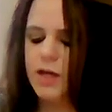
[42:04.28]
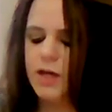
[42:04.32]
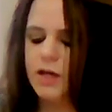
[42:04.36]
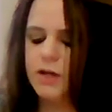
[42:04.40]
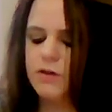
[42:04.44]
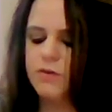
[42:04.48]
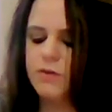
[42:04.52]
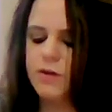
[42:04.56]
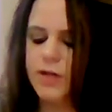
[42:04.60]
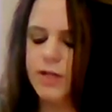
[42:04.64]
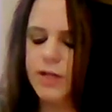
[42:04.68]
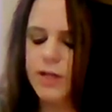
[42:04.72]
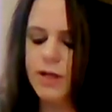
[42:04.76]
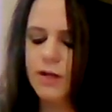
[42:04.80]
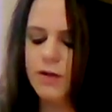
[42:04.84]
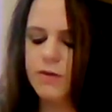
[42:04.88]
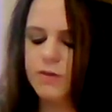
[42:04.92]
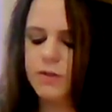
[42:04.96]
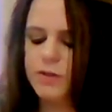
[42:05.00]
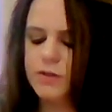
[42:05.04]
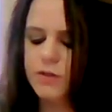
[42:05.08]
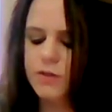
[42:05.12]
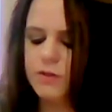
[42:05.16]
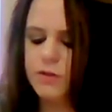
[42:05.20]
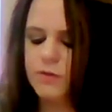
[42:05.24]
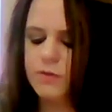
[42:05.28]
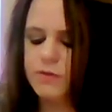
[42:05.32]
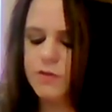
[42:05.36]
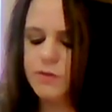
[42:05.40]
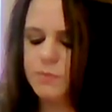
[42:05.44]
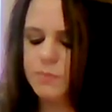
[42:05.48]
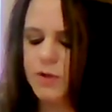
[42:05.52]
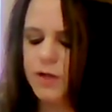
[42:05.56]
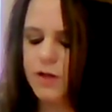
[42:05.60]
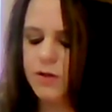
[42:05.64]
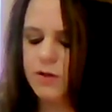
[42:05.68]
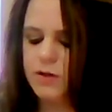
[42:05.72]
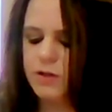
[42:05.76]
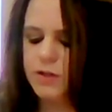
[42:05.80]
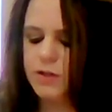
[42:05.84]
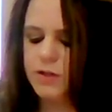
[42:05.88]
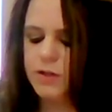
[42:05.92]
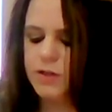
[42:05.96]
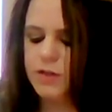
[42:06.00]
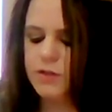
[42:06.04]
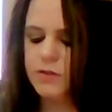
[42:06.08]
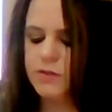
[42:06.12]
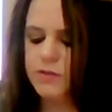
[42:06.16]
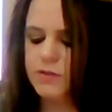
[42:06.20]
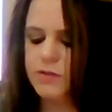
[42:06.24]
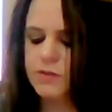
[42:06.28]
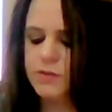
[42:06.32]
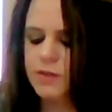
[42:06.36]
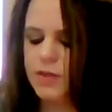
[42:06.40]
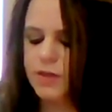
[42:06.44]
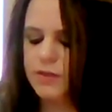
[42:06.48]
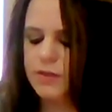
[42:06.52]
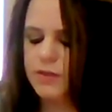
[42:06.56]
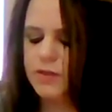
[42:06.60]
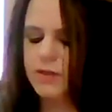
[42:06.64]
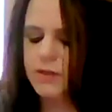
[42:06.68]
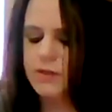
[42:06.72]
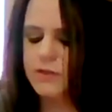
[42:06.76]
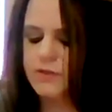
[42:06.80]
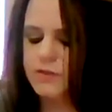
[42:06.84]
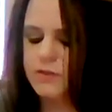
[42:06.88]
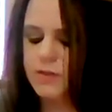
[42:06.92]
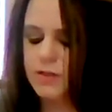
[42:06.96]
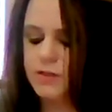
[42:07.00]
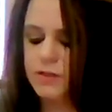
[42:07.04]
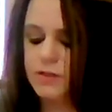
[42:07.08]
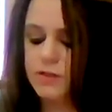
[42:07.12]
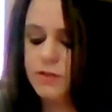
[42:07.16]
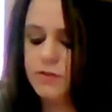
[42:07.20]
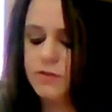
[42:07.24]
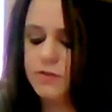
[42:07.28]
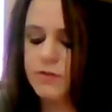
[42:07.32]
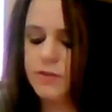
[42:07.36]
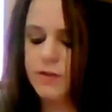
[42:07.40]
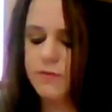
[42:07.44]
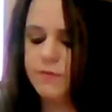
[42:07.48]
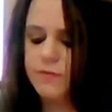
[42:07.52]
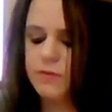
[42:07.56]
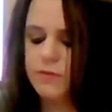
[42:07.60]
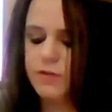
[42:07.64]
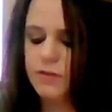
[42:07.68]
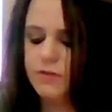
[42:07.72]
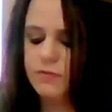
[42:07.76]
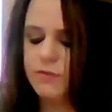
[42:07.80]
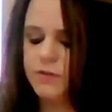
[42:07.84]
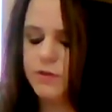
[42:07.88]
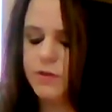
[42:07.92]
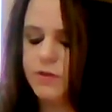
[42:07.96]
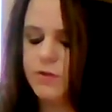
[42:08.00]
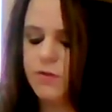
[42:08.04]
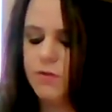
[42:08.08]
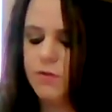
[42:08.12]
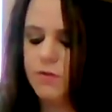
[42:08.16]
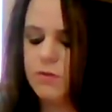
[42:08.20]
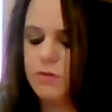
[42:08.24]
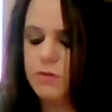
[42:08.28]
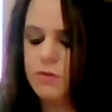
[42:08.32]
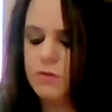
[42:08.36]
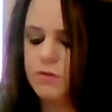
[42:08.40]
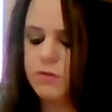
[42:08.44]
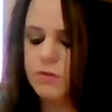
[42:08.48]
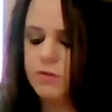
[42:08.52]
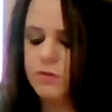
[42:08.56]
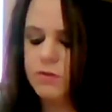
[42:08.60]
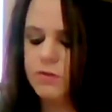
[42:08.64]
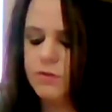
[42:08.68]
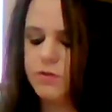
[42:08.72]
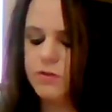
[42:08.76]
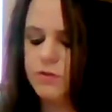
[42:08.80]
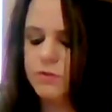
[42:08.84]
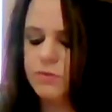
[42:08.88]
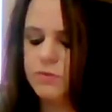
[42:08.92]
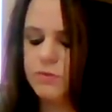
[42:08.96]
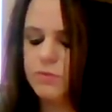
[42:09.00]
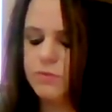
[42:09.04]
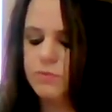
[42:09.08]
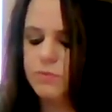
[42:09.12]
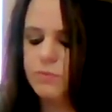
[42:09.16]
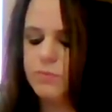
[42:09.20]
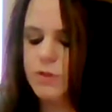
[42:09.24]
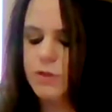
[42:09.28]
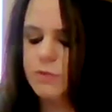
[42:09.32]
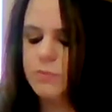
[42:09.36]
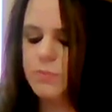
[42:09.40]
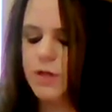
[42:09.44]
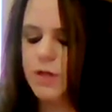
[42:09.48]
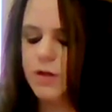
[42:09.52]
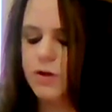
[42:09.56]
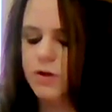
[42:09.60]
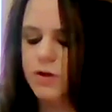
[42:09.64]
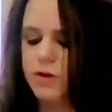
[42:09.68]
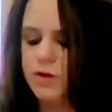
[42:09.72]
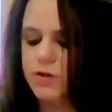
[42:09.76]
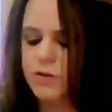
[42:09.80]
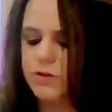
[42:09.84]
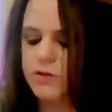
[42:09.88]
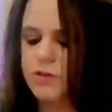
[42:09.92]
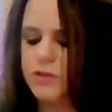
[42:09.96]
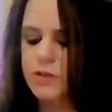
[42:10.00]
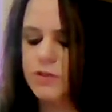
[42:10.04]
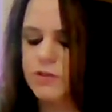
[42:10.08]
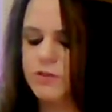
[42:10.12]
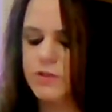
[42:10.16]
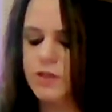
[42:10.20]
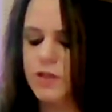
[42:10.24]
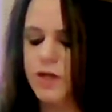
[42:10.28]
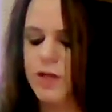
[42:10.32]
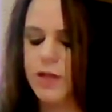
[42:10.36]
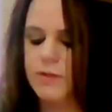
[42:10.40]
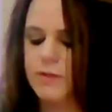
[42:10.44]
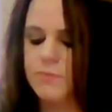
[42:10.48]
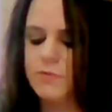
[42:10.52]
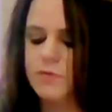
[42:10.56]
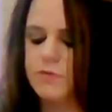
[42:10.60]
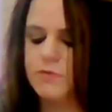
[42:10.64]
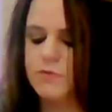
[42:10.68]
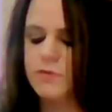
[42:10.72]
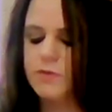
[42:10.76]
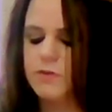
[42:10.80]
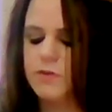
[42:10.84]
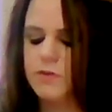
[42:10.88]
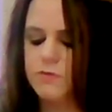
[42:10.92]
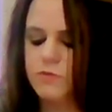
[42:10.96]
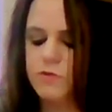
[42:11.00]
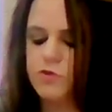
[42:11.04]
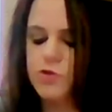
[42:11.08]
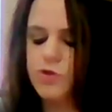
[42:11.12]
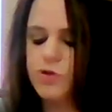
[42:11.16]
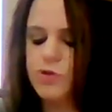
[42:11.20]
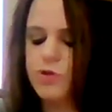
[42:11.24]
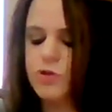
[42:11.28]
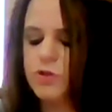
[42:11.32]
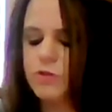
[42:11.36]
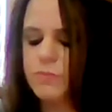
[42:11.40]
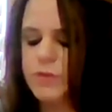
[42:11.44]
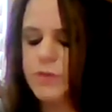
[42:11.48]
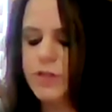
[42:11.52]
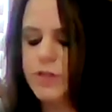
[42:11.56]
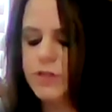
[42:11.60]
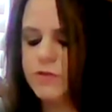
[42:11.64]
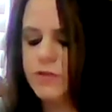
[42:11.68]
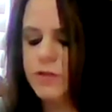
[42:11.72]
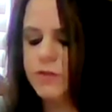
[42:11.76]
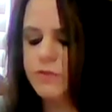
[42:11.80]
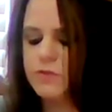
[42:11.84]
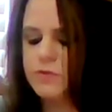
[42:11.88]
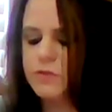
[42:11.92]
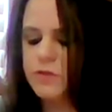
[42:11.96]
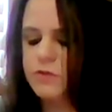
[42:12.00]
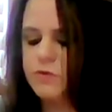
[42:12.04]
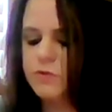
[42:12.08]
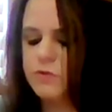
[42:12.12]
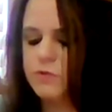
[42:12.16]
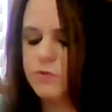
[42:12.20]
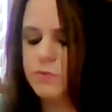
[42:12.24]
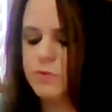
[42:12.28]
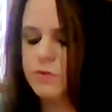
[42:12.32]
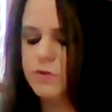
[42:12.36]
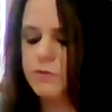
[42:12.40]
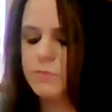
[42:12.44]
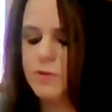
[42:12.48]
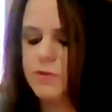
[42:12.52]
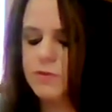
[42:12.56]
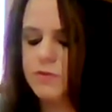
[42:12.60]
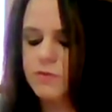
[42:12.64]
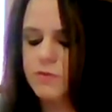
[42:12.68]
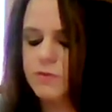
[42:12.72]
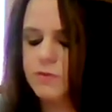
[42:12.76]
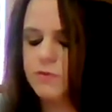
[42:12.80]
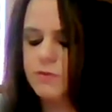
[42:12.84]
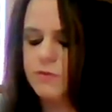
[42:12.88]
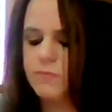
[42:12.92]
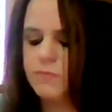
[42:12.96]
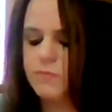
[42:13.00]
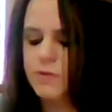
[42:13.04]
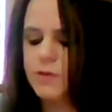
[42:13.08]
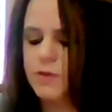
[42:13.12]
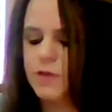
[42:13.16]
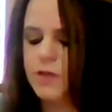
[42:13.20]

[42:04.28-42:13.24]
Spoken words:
And right now, as a parent, I think it is definitely very hard to be a parent during these times, for sure, because everything's so expensive.